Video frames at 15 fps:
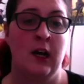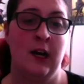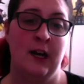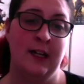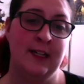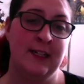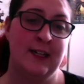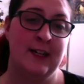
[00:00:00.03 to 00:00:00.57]

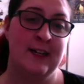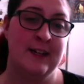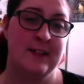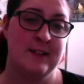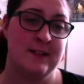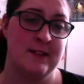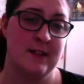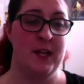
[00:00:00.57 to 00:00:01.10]
Hi
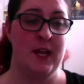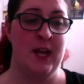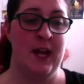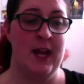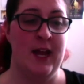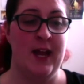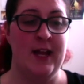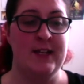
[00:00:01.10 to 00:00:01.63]
guys,
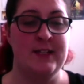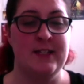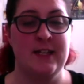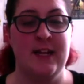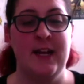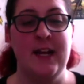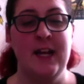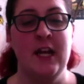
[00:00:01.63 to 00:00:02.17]
and
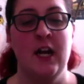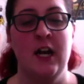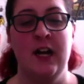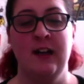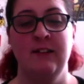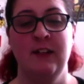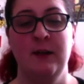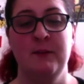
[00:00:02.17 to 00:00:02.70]
today
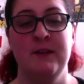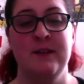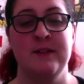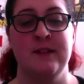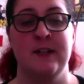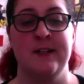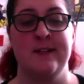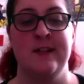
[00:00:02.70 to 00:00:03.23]
I'm going to be
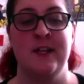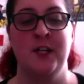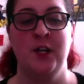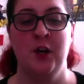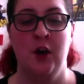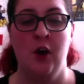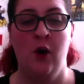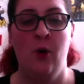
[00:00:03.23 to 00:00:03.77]
discussing